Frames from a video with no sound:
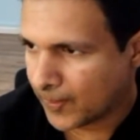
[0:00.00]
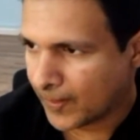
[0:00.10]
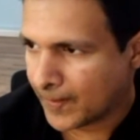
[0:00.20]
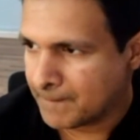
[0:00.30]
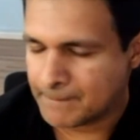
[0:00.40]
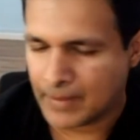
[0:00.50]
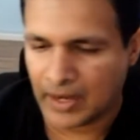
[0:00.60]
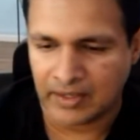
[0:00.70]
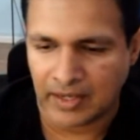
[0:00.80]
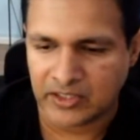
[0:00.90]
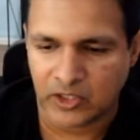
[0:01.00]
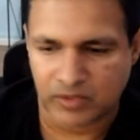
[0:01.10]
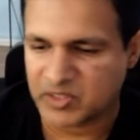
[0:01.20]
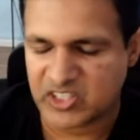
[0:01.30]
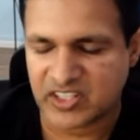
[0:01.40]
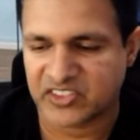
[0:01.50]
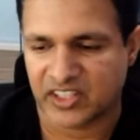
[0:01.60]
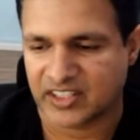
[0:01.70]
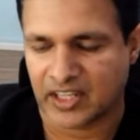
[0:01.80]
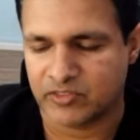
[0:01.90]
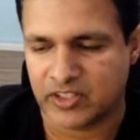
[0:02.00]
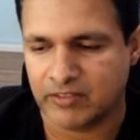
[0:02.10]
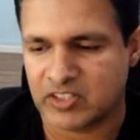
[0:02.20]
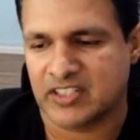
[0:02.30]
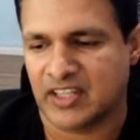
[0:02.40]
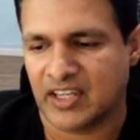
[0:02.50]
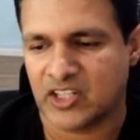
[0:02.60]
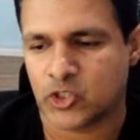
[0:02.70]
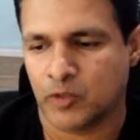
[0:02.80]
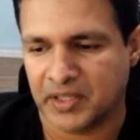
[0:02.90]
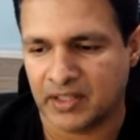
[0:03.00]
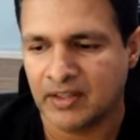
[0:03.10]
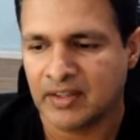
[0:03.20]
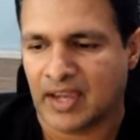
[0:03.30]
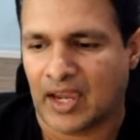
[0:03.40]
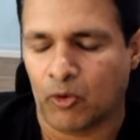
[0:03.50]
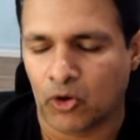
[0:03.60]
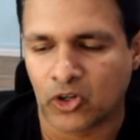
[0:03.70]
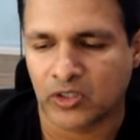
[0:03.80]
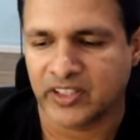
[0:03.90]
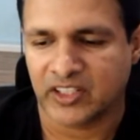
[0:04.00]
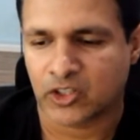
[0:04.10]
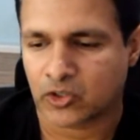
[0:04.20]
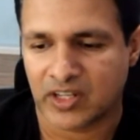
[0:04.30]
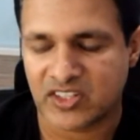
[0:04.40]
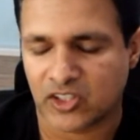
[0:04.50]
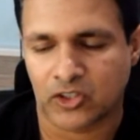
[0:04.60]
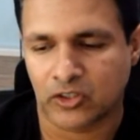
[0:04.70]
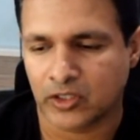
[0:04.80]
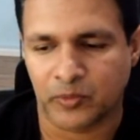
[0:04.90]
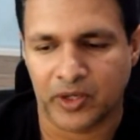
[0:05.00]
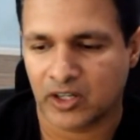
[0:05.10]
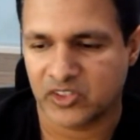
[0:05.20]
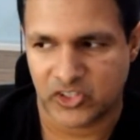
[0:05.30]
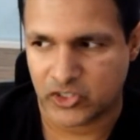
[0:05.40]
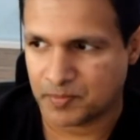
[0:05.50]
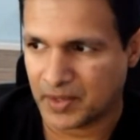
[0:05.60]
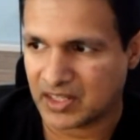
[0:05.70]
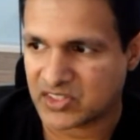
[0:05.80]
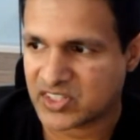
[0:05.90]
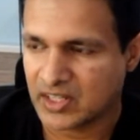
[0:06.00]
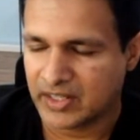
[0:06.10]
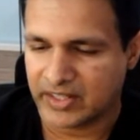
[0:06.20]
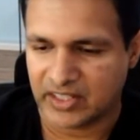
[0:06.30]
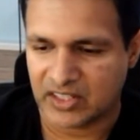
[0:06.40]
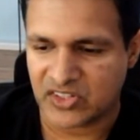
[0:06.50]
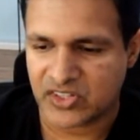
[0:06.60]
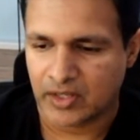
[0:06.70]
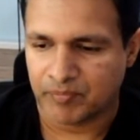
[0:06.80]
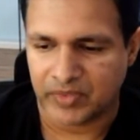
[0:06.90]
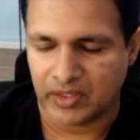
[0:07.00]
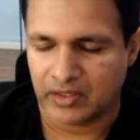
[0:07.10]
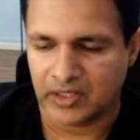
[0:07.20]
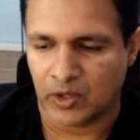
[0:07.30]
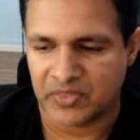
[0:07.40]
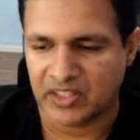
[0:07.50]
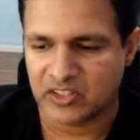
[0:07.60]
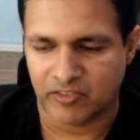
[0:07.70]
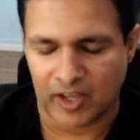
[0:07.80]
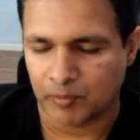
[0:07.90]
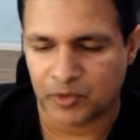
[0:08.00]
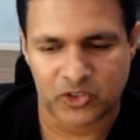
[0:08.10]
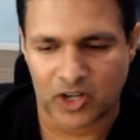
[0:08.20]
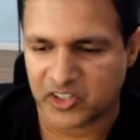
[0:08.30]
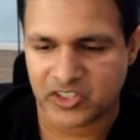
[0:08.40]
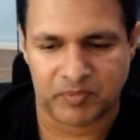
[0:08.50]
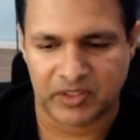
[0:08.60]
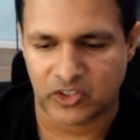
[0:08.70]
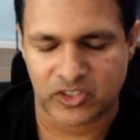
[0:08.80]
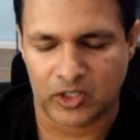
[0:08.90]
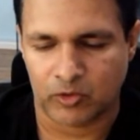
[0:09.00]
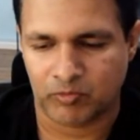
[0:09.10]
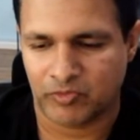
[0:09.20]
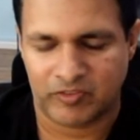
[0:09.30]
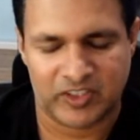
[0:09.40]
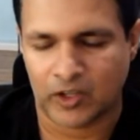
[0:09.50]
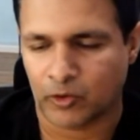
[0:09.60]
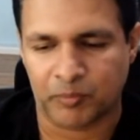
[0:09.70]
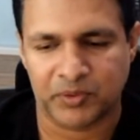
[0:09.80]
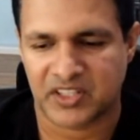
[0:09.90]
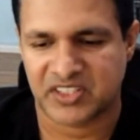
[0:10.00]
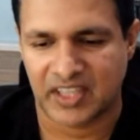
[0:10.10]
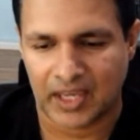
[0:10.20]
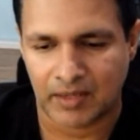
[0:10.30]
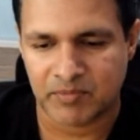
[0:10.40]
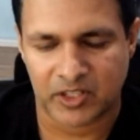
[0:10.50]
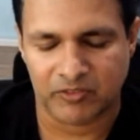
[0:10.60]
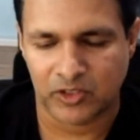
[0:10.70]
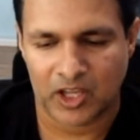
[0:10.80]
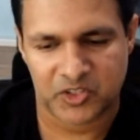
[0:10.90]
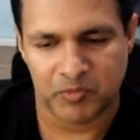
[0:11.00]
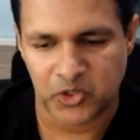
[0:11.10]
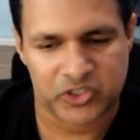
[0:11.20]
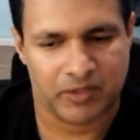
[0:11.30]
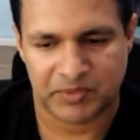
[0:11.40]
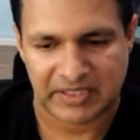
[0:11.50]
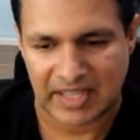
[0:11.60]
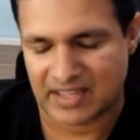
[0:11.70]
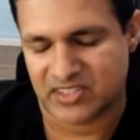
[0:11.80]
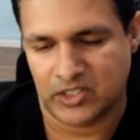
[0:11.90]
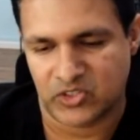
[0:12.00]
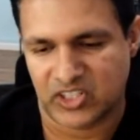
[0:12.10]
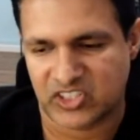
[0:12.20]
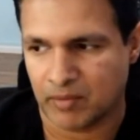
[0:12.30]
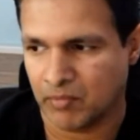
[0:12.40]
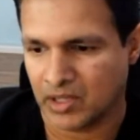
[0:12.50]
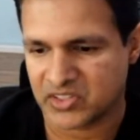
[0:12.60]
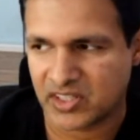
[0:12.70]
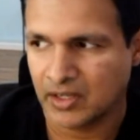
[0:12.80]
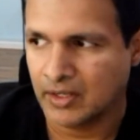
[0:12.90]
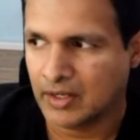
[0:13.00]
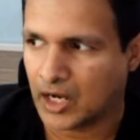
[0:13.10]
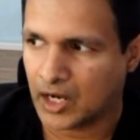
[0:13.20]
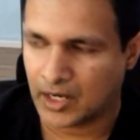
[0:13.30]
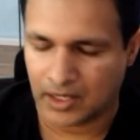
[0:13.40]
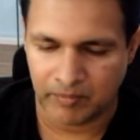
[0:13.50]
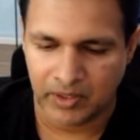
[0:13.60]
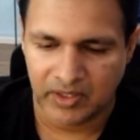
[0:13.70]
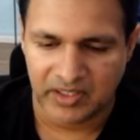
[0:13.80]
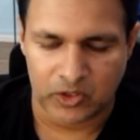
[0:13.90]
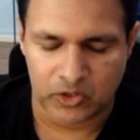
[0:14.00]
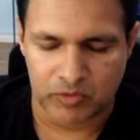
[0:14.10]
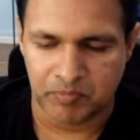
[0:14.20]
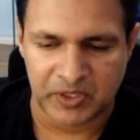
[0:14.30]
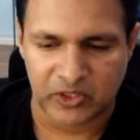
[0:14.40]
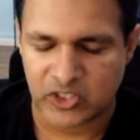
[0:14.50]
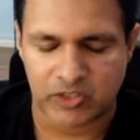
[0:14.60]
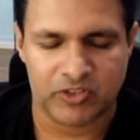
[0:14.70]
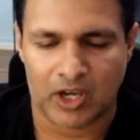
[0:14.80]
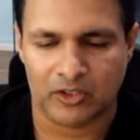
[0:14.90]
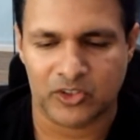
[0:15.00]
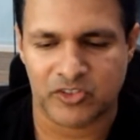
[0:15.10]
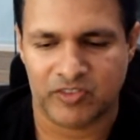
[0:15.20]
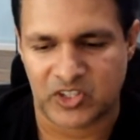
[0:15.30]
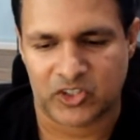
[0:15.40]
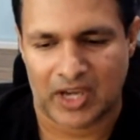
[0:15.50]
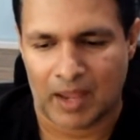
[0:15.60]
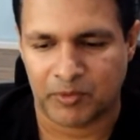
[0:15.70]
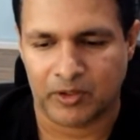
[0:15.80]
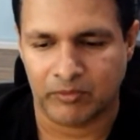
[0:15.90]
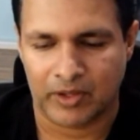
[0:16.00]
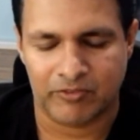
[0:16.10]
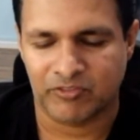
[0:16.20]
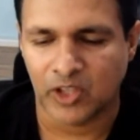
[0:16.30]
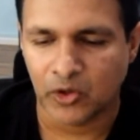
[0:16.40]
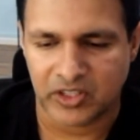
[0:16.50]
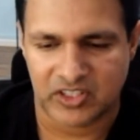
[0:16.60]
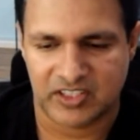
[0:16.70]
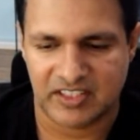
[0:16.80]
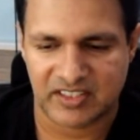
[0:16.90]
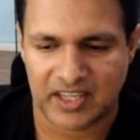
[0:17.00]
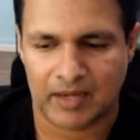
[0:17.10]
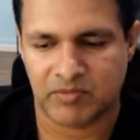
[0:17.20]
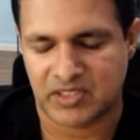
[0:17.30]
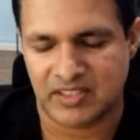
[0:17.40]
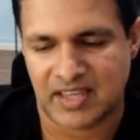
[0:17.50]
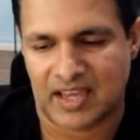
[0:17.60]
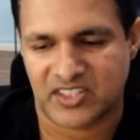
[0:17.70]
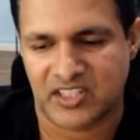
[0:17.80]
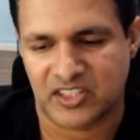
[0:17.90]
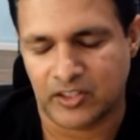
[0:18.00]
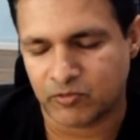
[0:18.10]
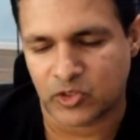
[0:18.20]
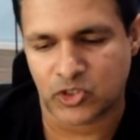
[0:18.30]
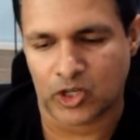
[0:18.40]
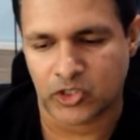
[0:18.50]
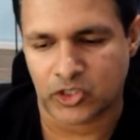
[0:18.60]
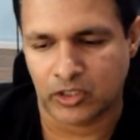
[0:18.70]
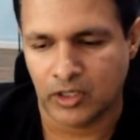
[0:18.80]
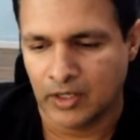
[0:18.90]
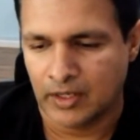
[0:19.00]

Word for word: Um, and, and you know some of the stats that kind of even today show me how early and crazy early we are in this space is uh, you know I think developers are onto something. There's you know 1,500 plus games that have launched, most of them in the last you know six eight months. Um, you know, billions of dollars of venture capital have flowed into these games and these assets and infrastructure.